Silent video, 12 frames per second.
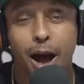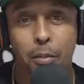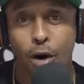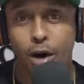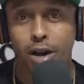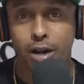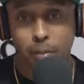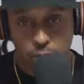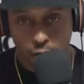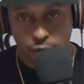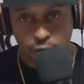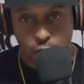I'm all in the
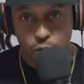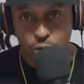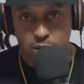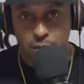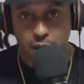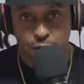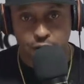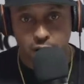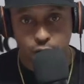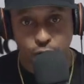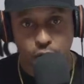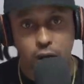booth, frozen.
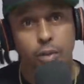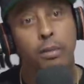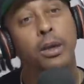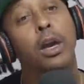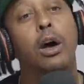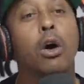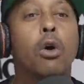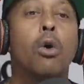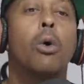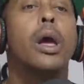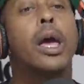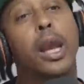Motherfuckers fucking with me.
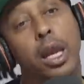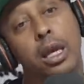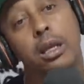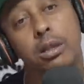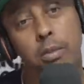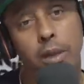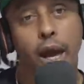Oh head, I need some